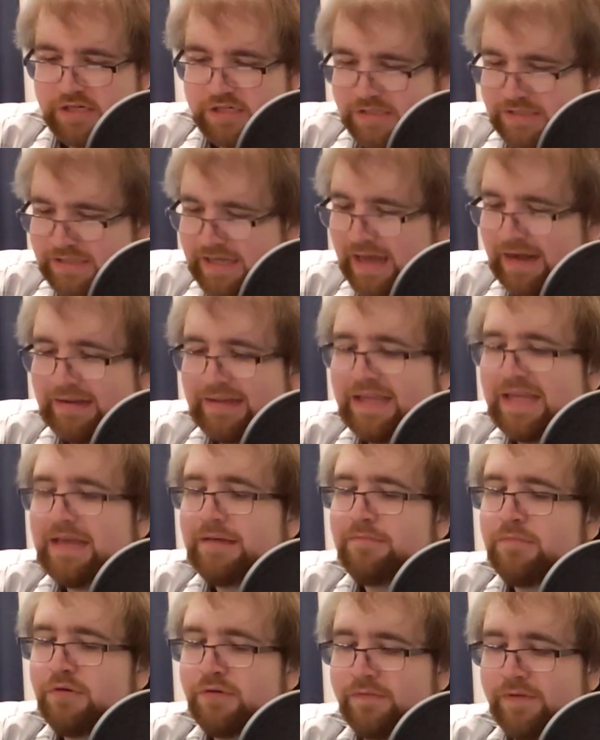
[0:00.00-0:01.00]
You just got to
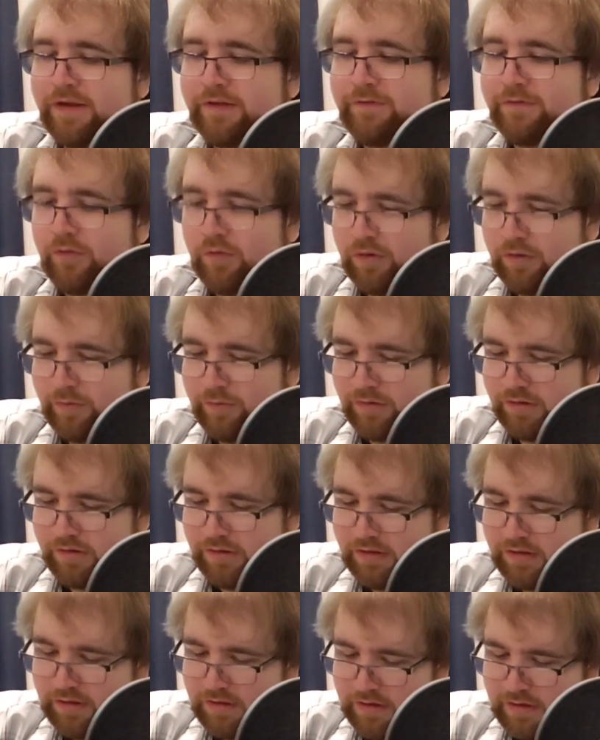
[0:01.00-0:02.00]
keep moving
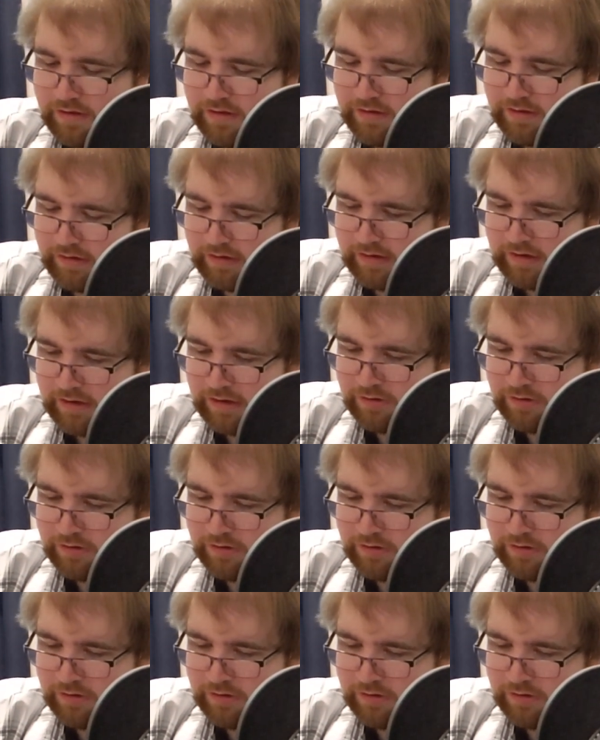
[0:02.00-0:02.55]
forward, you